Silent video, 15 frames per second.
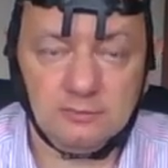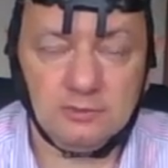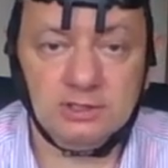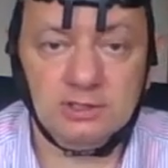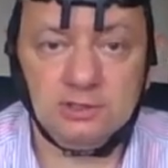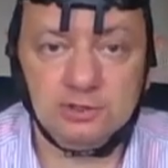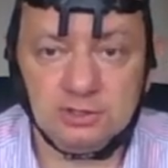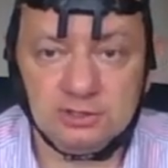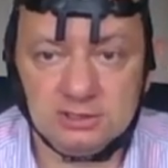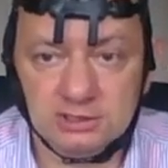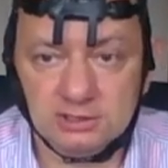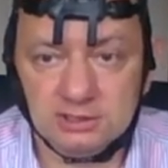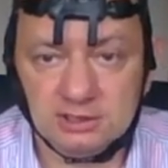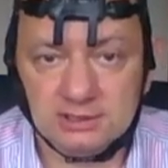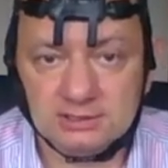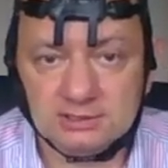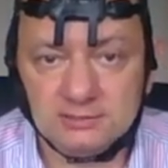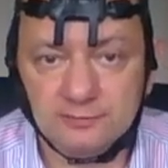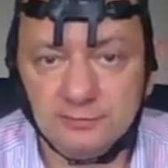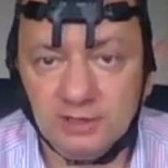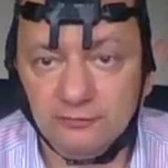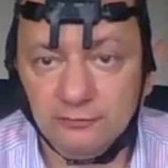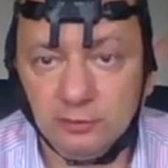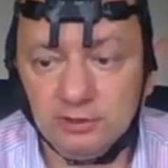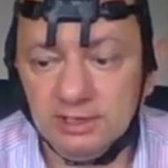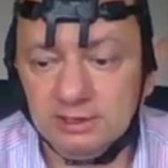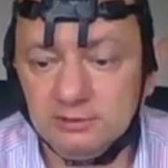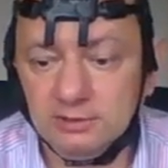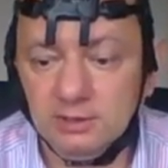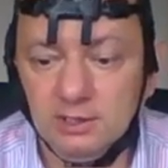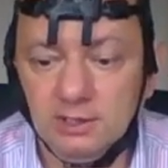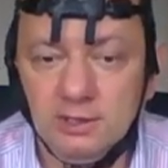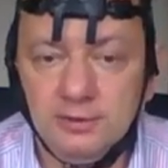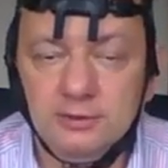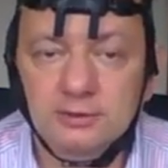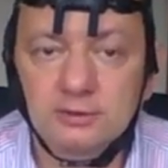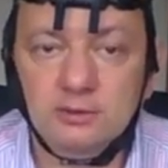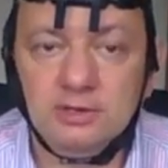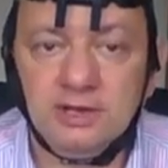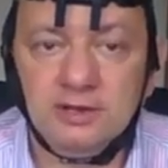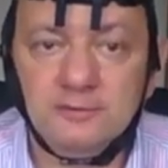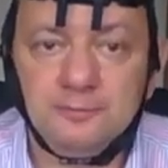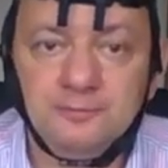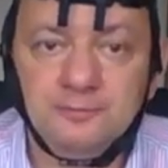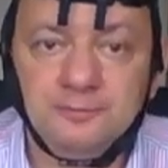EEG signals. After that, you can